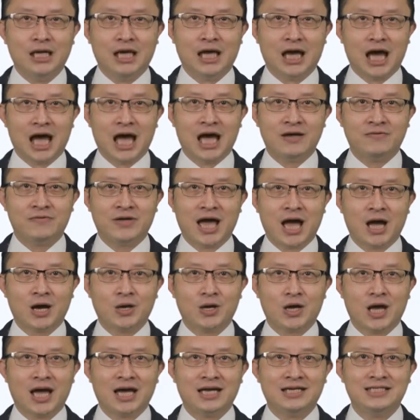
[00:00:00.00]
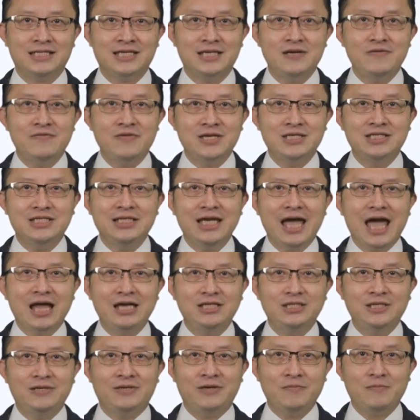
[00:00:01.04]
I have analyzed the different
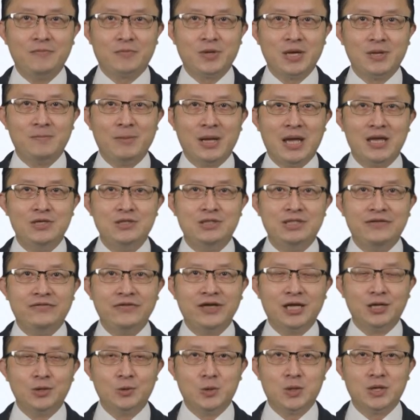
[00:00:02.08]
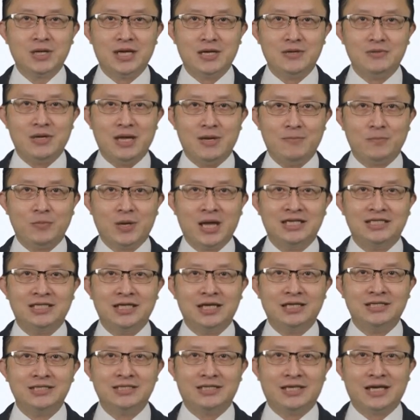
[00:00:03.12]
stacks of the 3-bedders available in Leedon
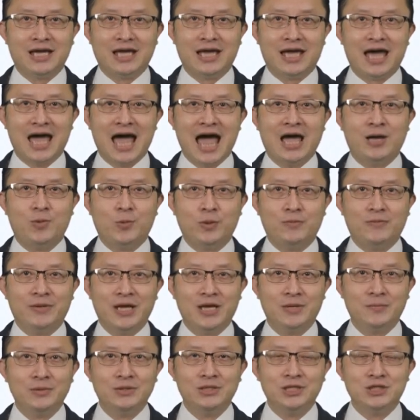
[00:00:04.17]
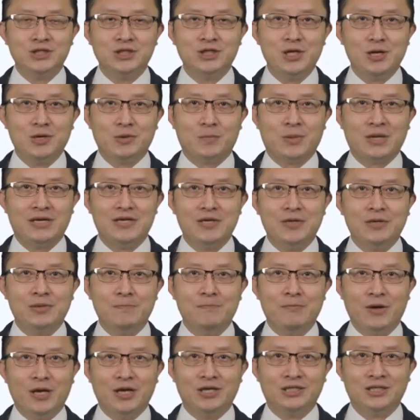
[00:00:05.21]
Residence, and would be able to share with you the
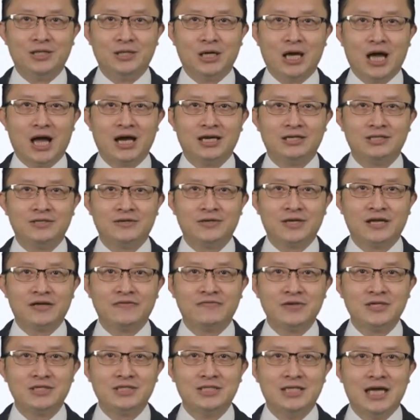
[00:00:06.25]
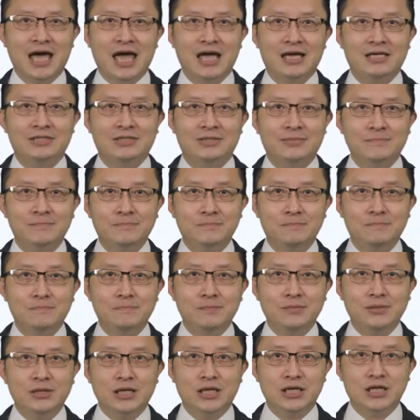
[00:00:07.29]
pros and cons of the different stacks.
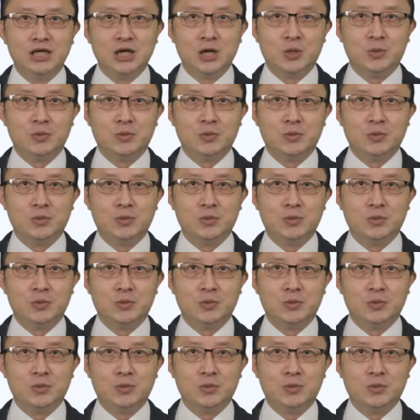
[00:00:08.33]
You